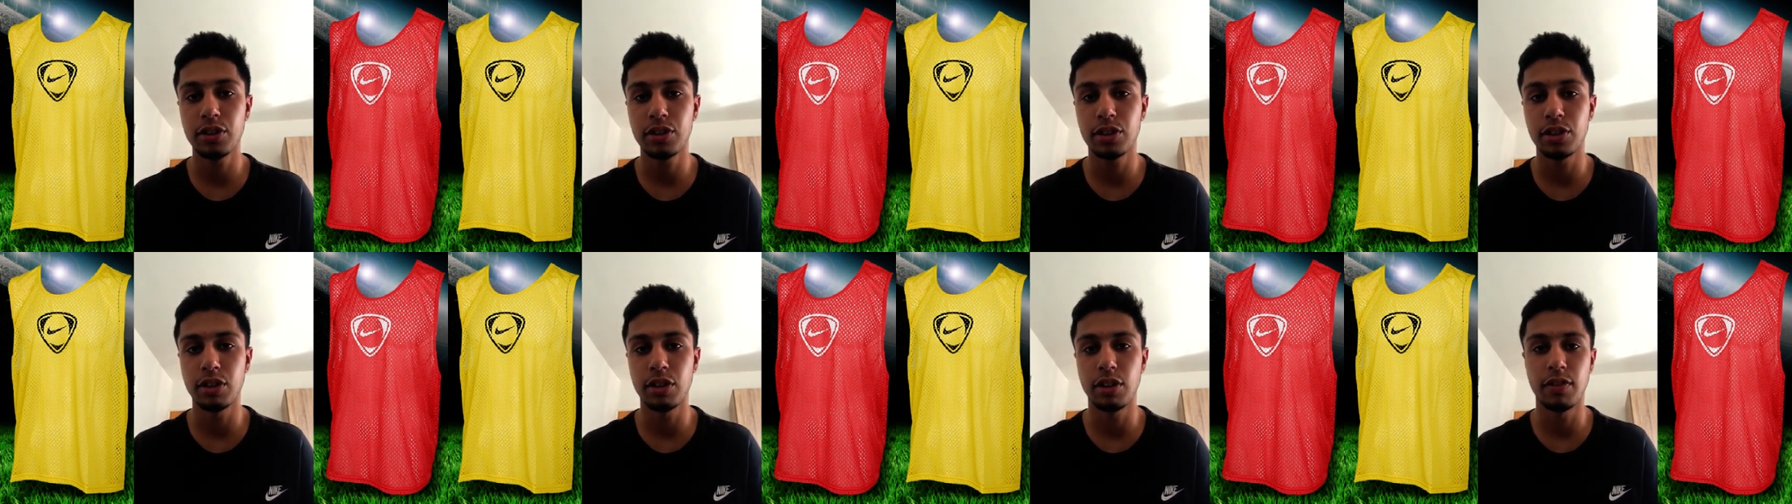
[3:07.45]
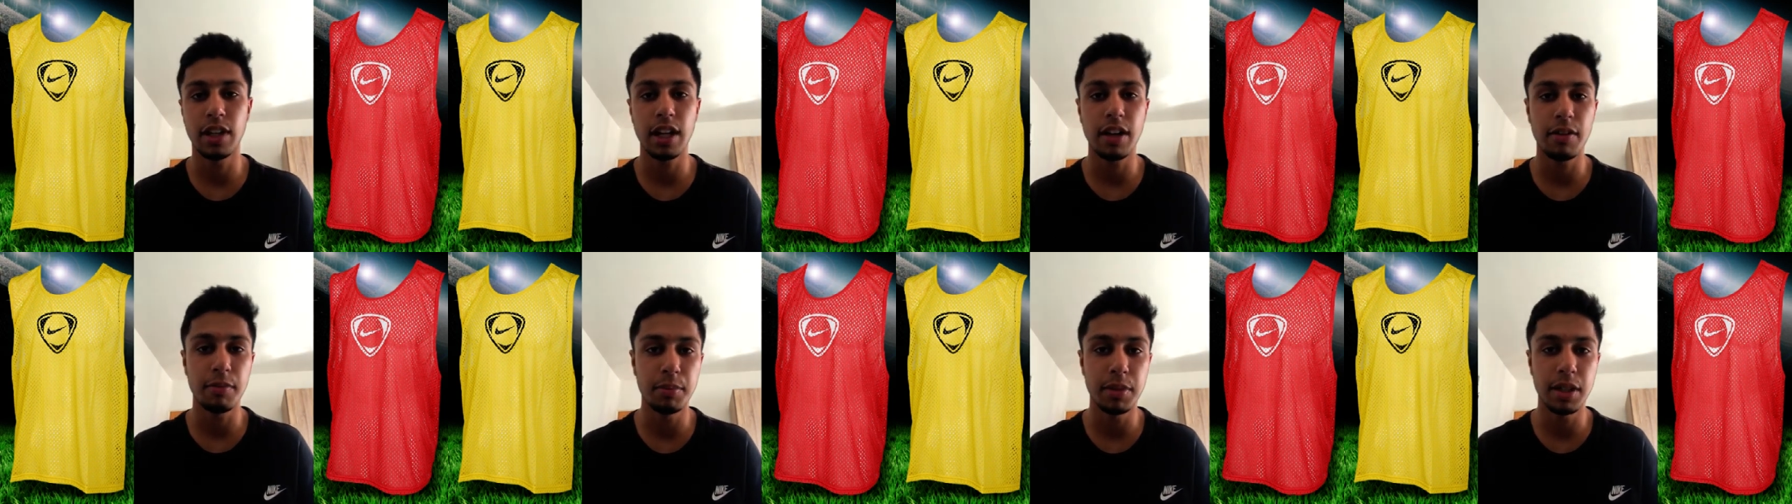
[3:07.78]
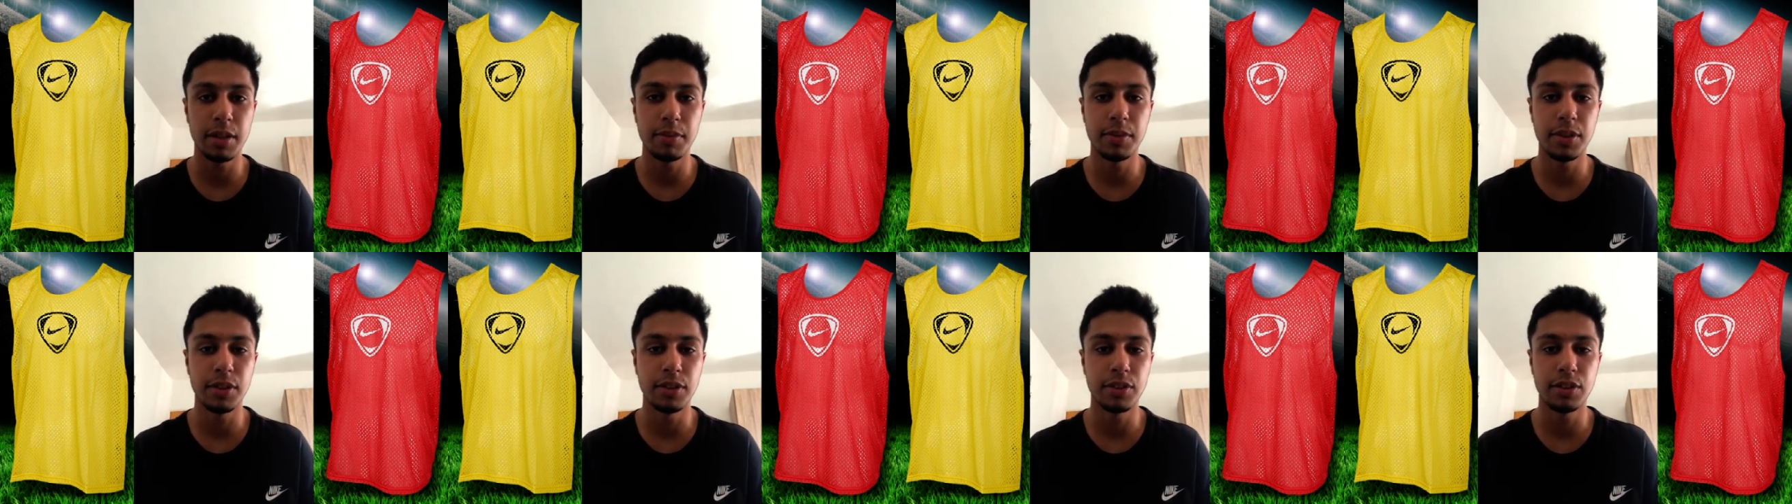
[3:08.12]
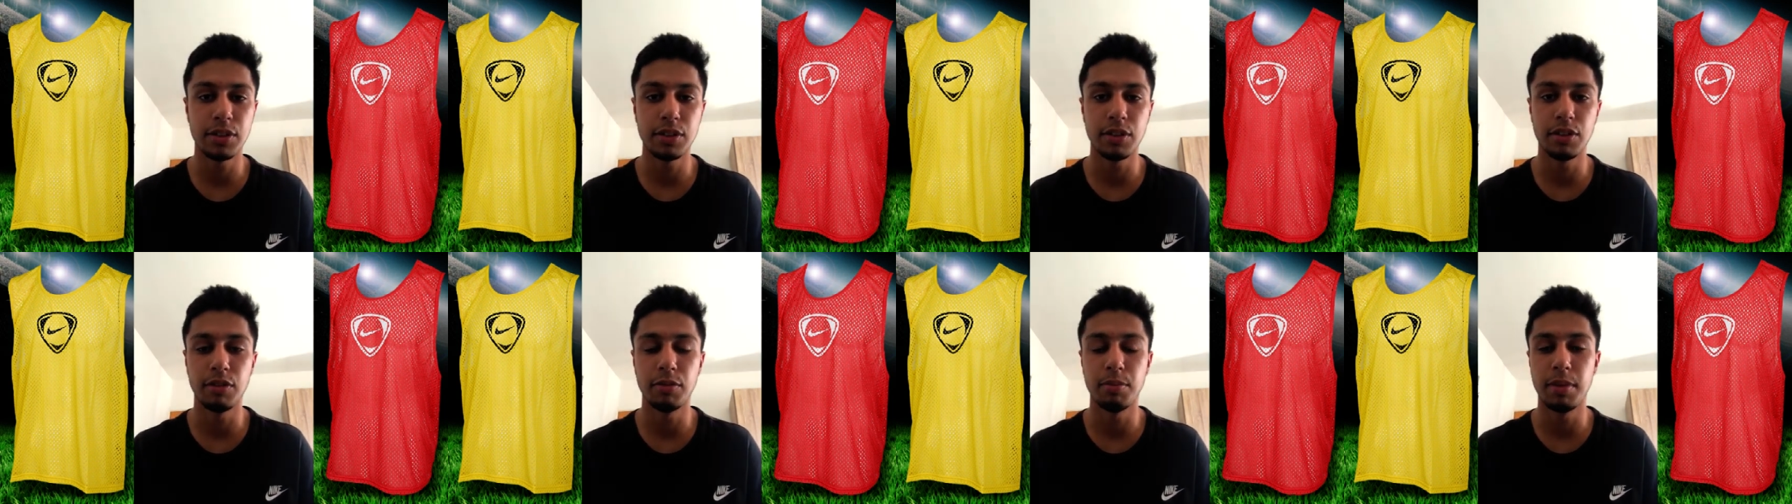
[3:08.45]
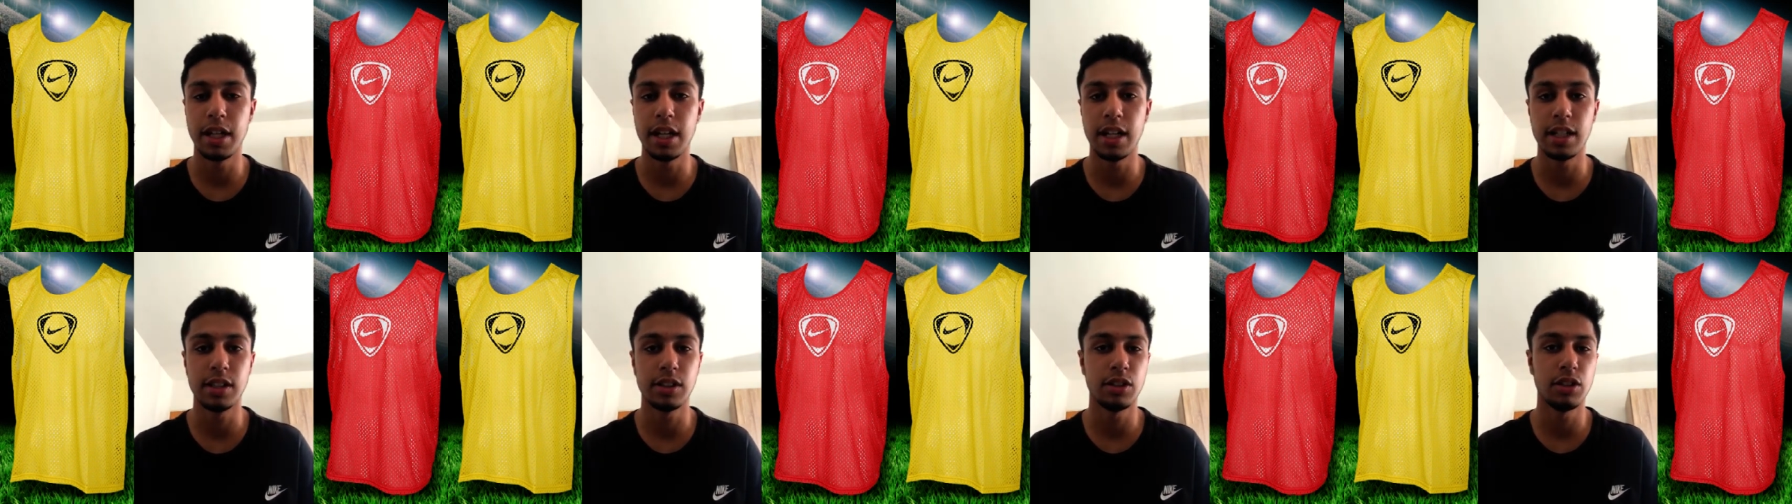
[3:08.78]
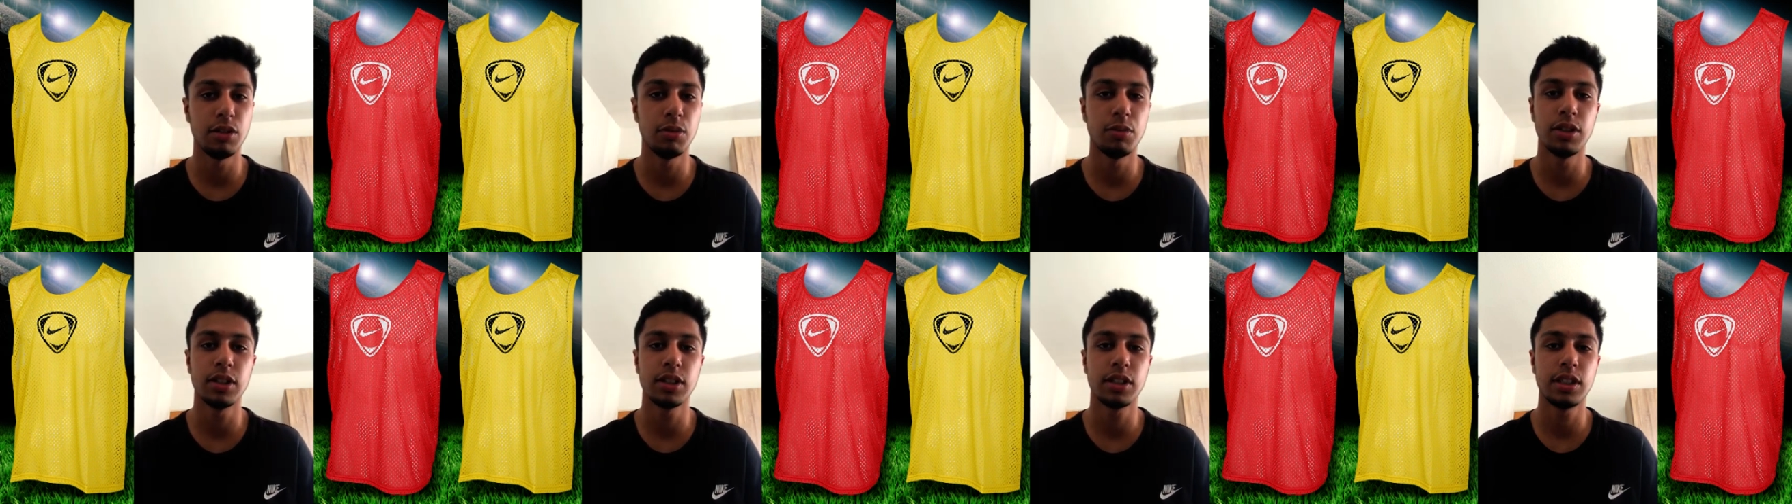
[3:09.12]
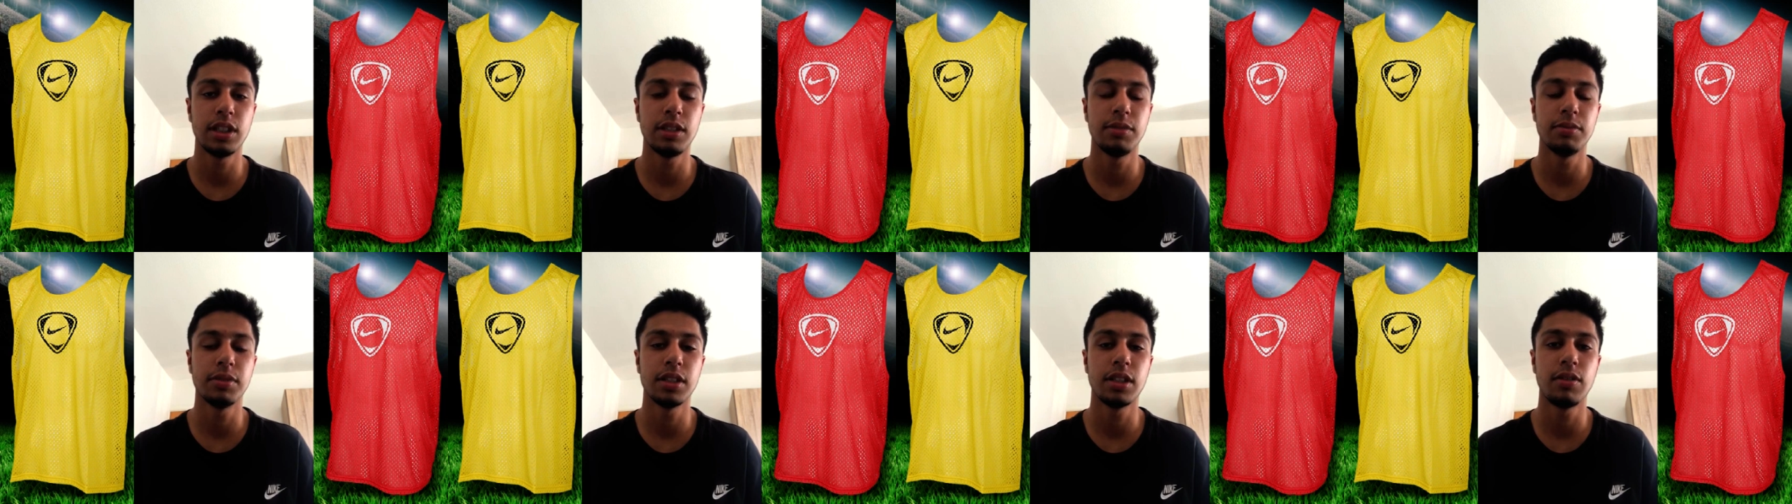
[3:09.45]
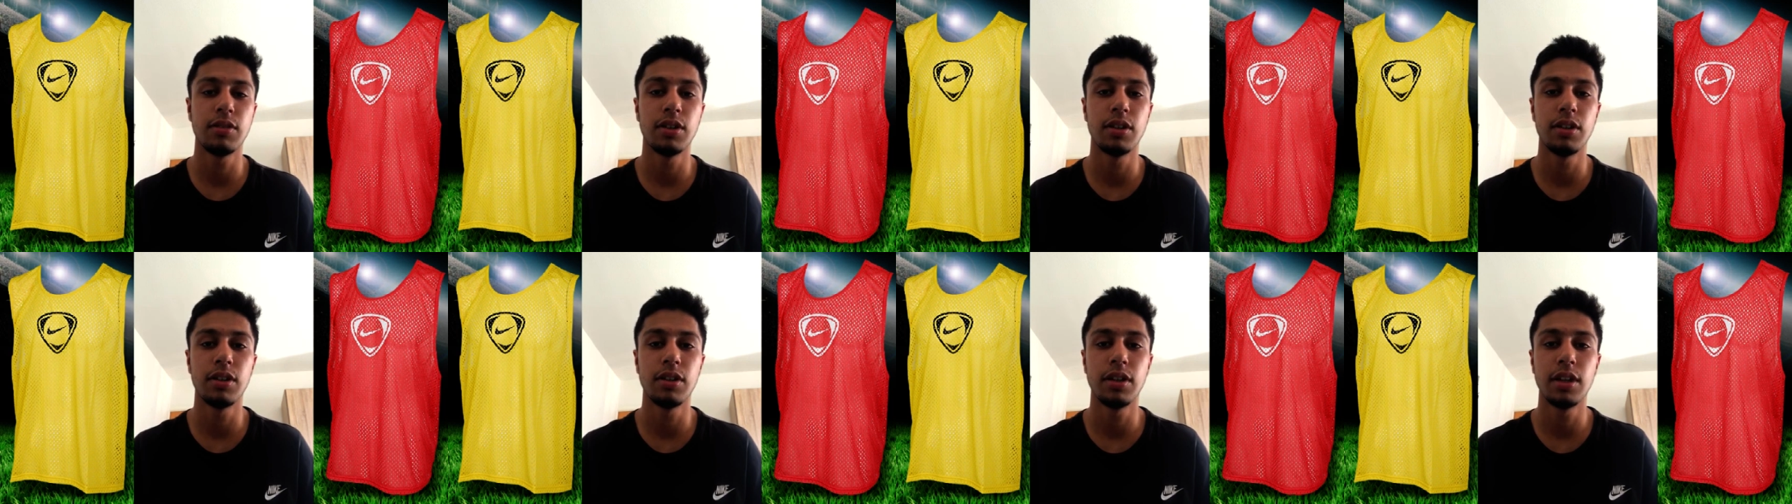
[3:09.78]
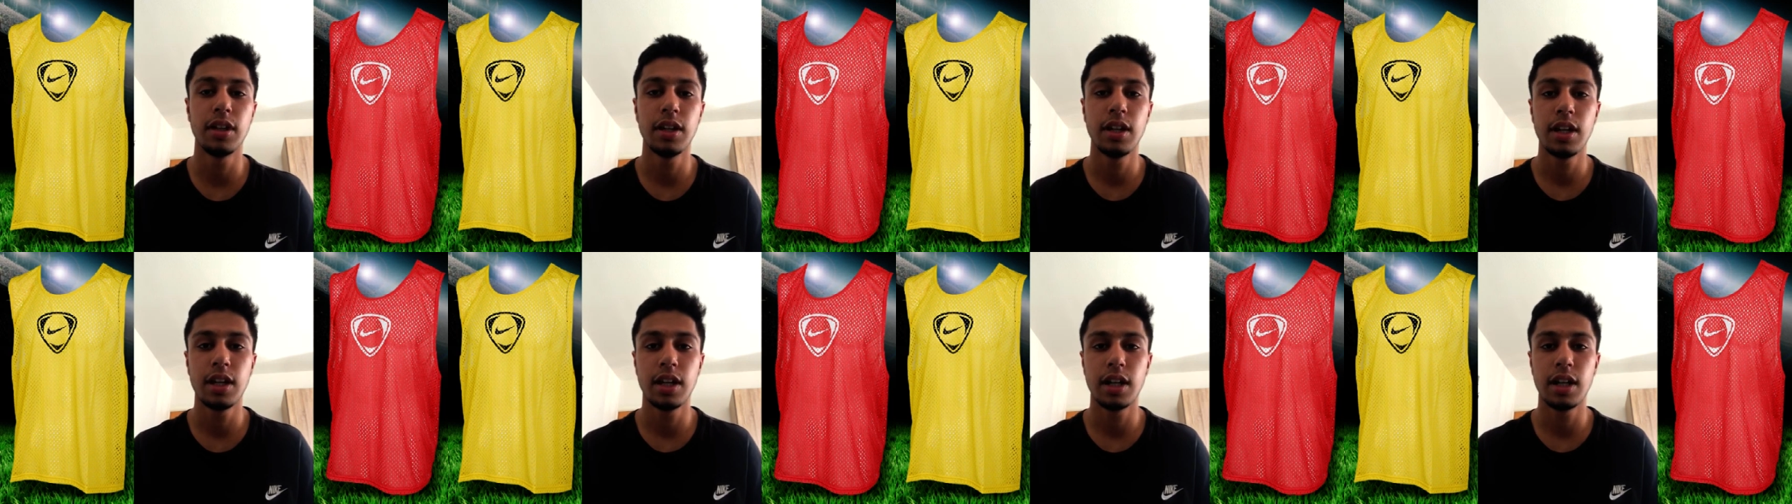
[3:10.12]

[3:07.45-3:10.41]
So if you have bibs and stuff, players know what teams they're on.